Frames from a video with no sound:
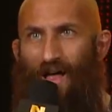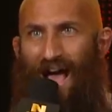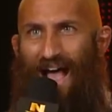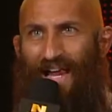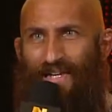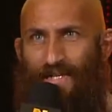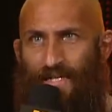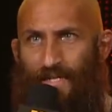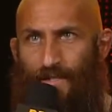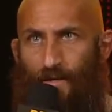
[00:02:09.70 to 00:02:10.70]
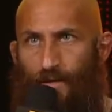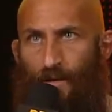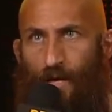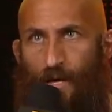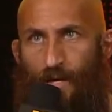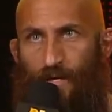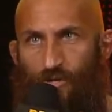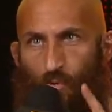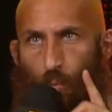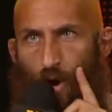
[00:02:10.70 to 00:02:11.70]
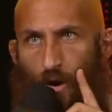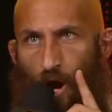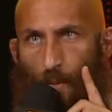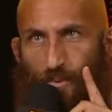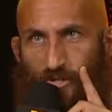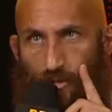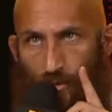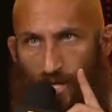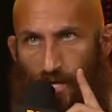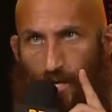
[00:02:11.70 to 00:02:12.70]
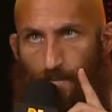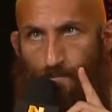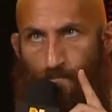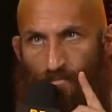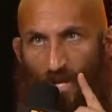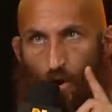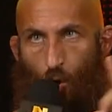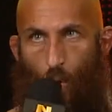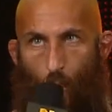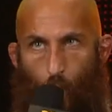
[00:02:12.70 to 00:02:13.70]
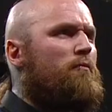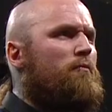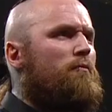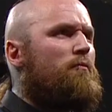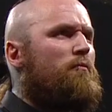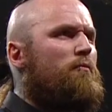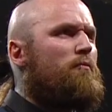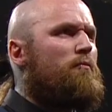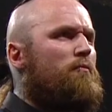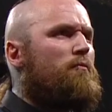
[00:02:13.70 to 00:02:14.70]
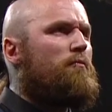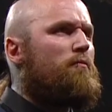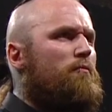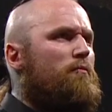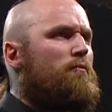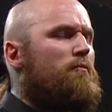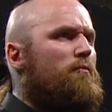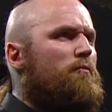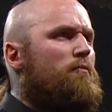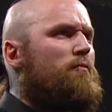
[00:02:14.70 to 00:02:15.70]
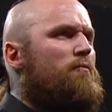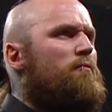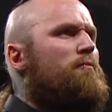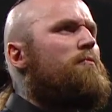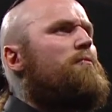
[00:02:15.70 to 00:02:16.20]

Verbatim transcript: I need is one opportunity, one title match.